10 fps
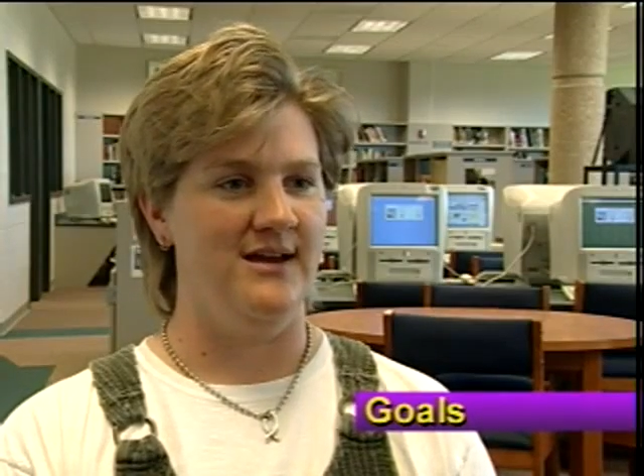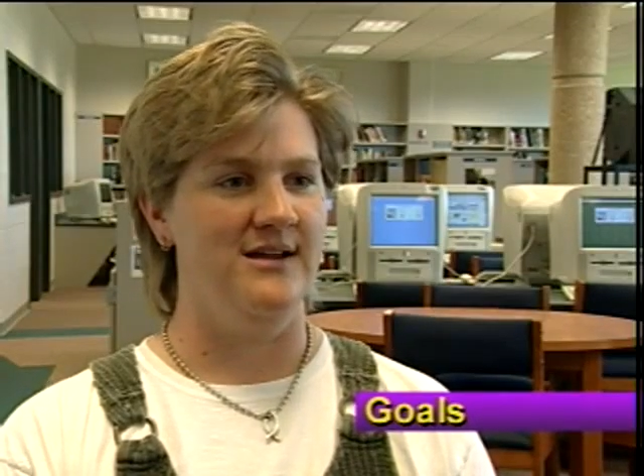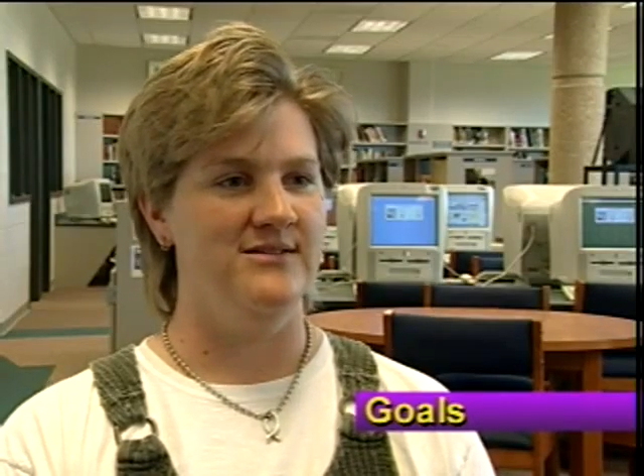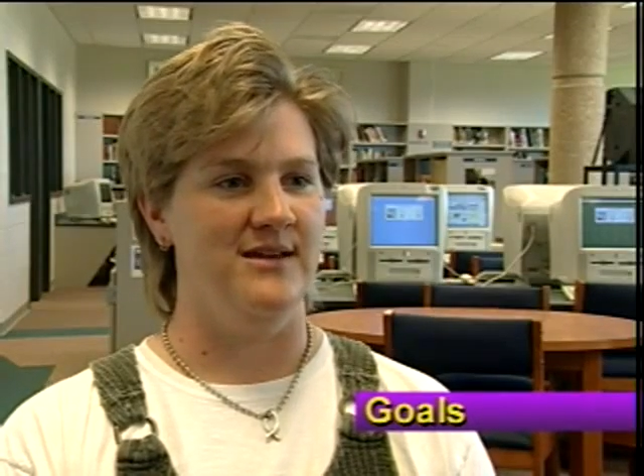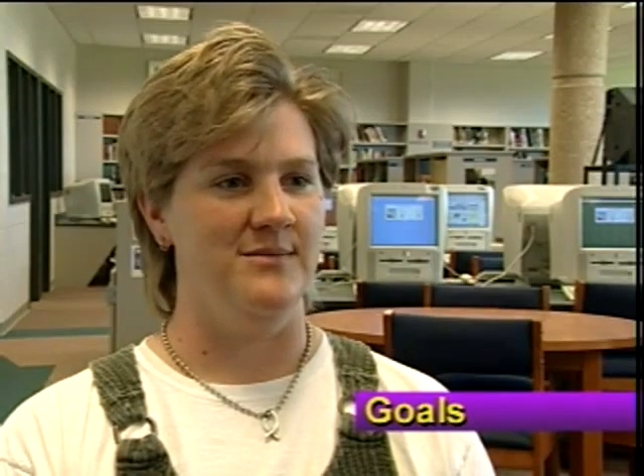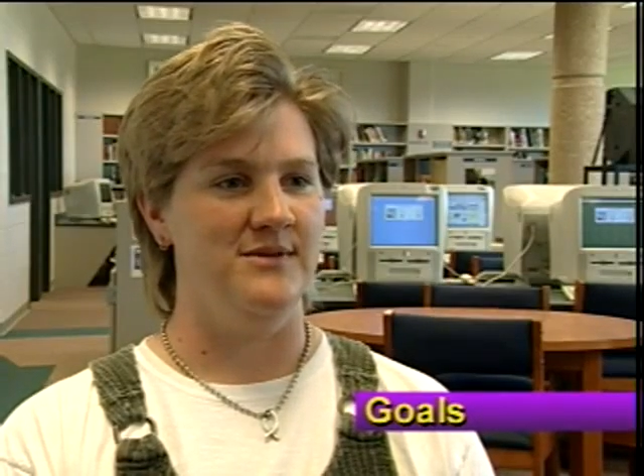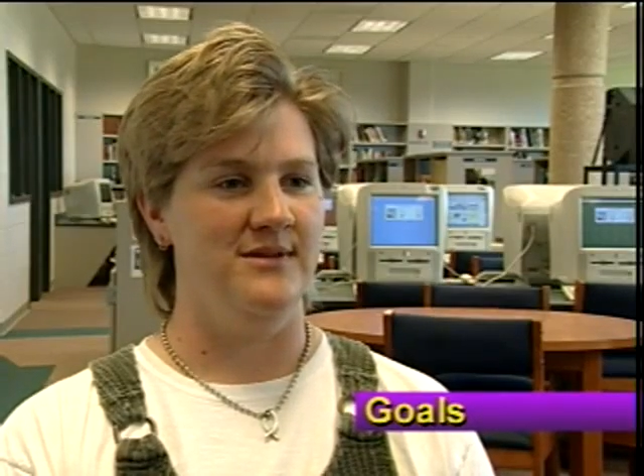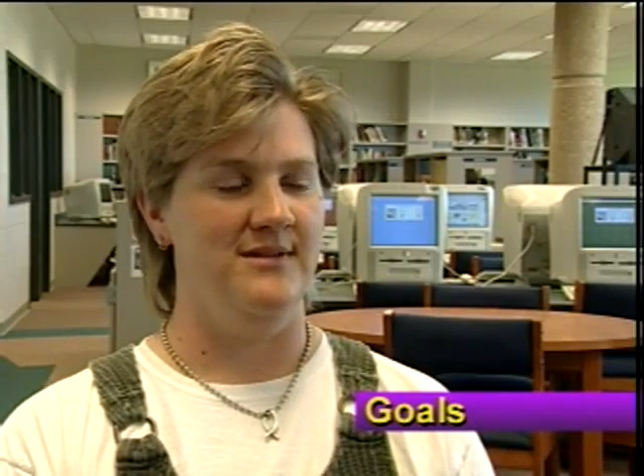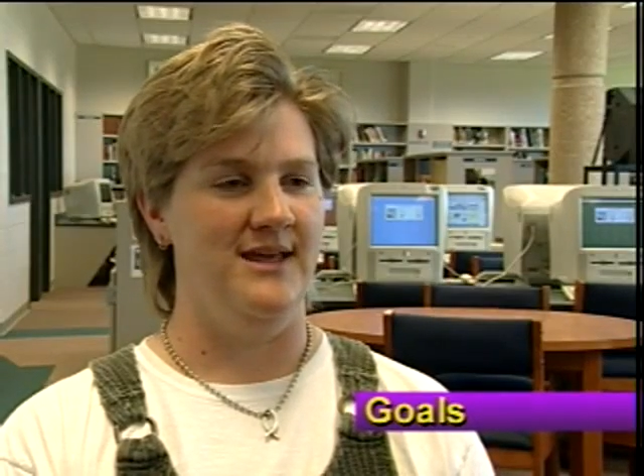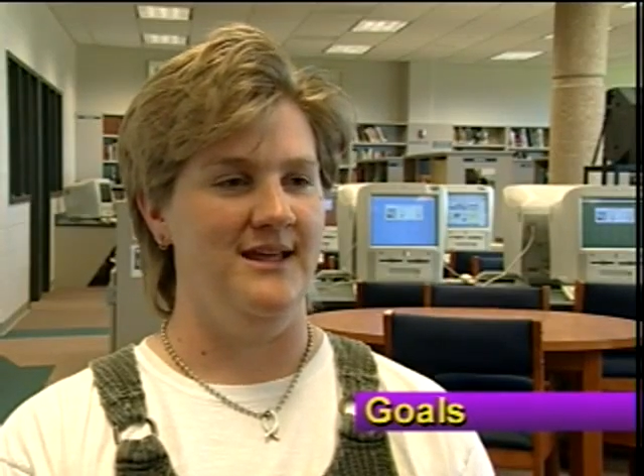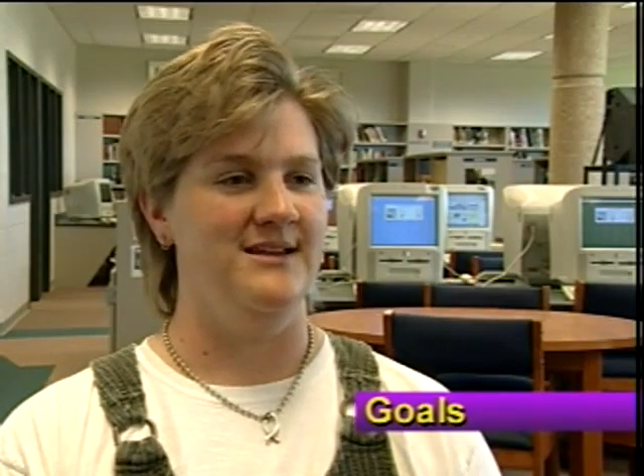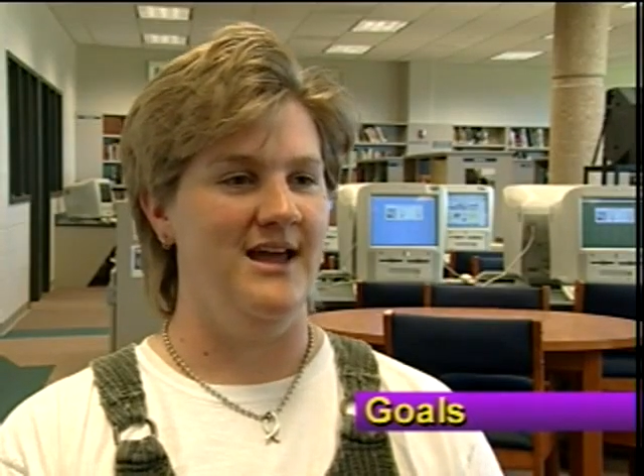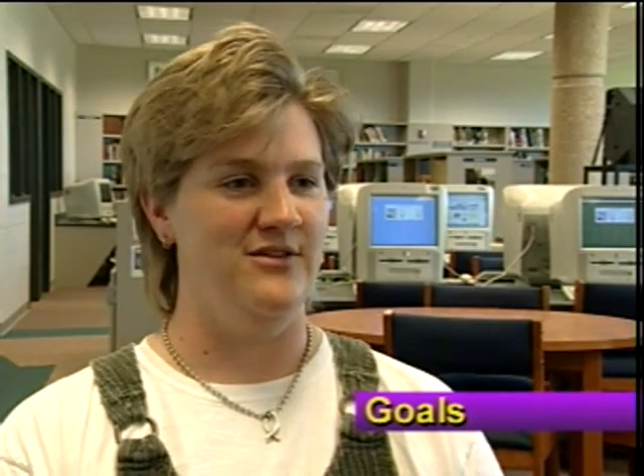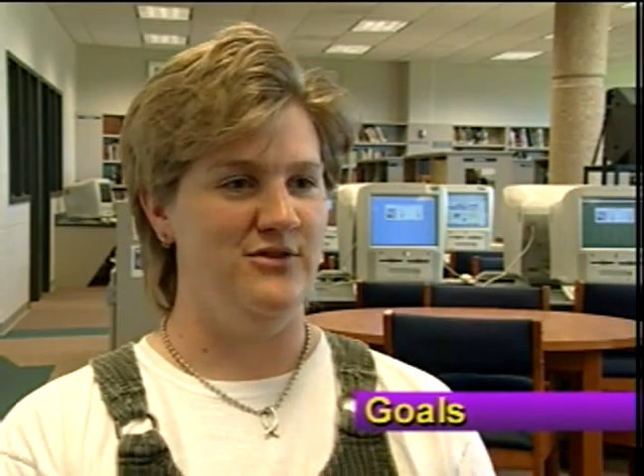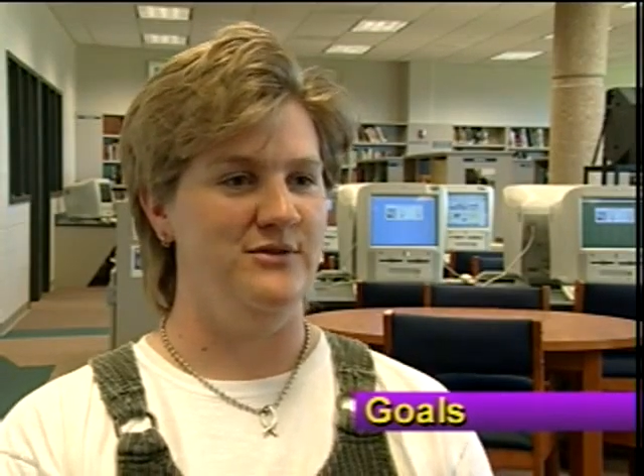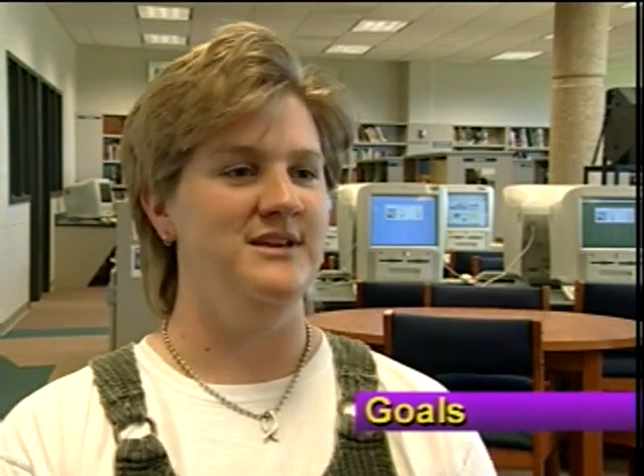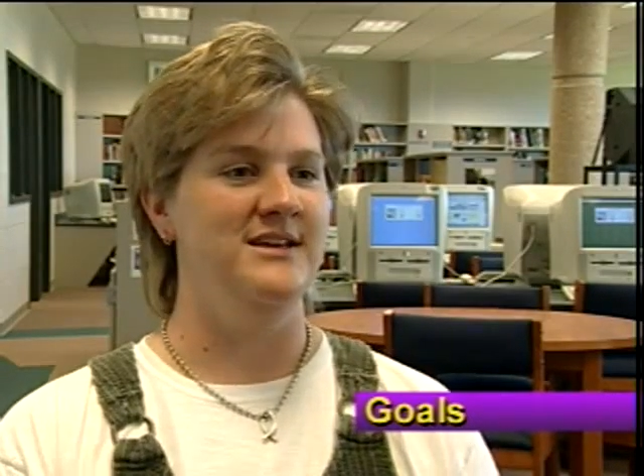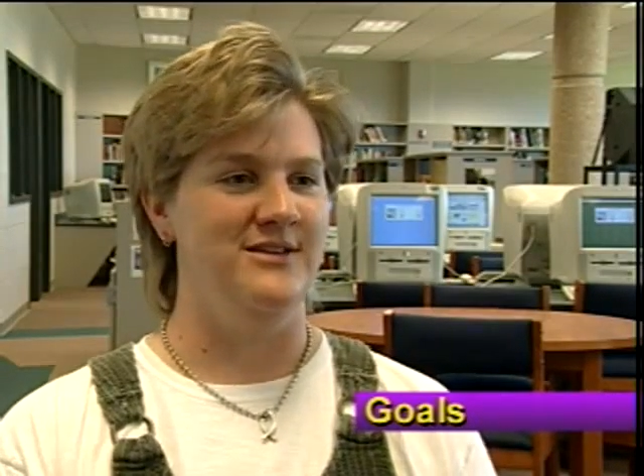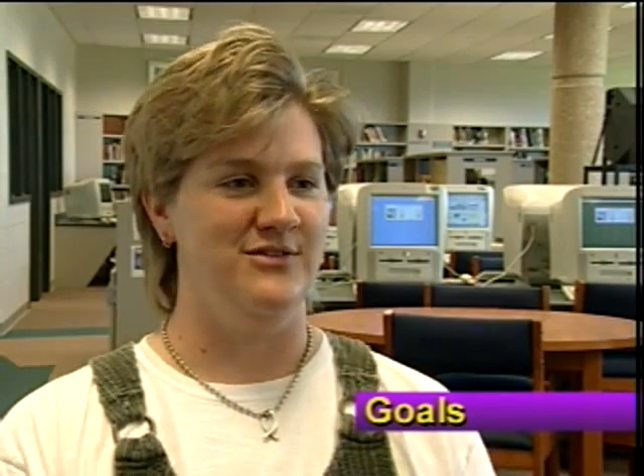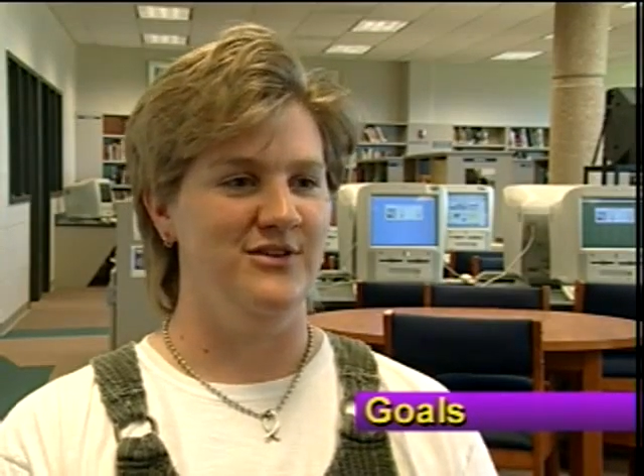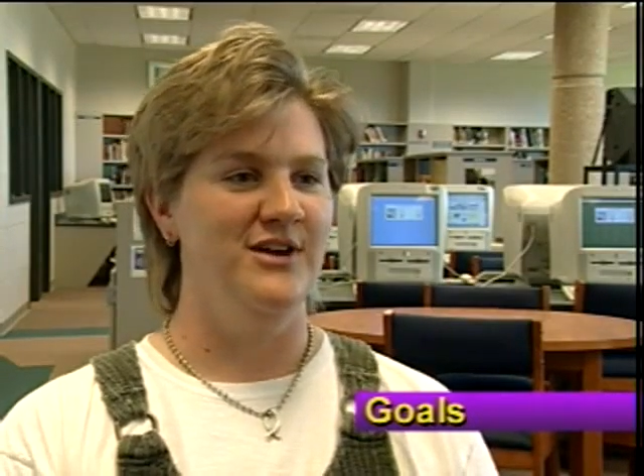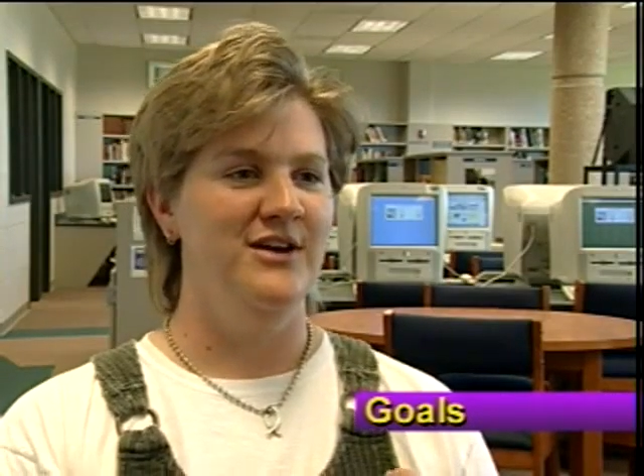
concept that as you teach,